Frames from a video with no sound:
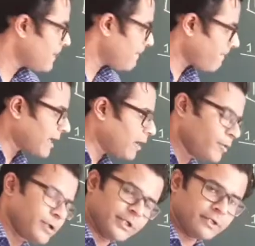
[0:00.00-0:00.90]
para
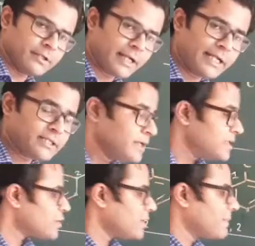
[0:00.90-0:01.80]
over here,
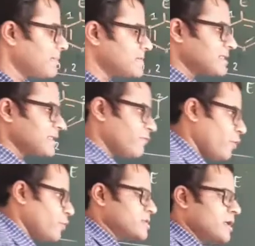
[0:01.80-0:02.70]
right? So it becomes as, of course,